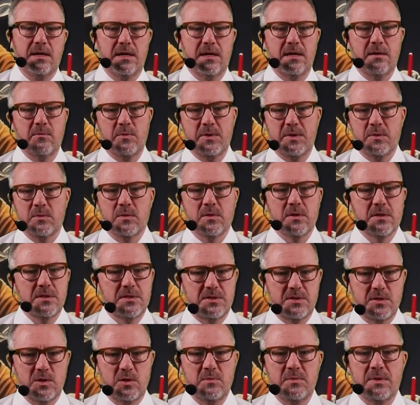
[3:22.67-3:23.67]
And we will
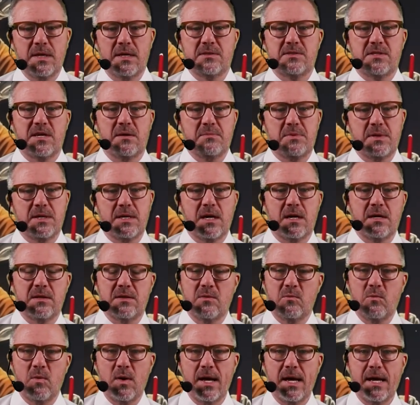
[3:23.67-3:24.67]
assume that something
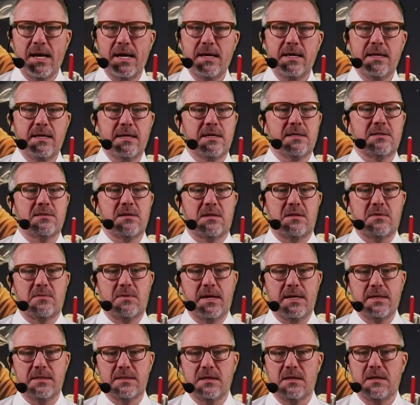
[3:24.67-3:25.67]
got in the way. It's not
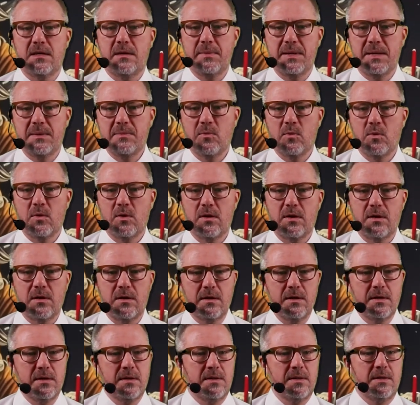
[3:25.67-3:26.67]
the right time
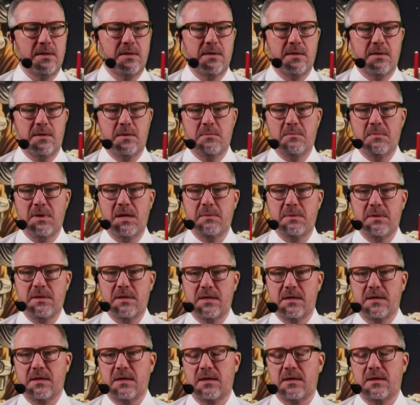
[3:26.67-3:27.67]
anymore.
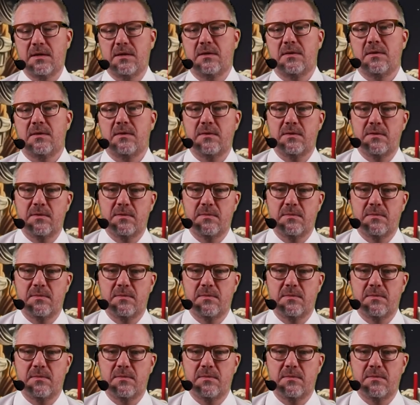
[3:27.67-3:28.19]
Maybe the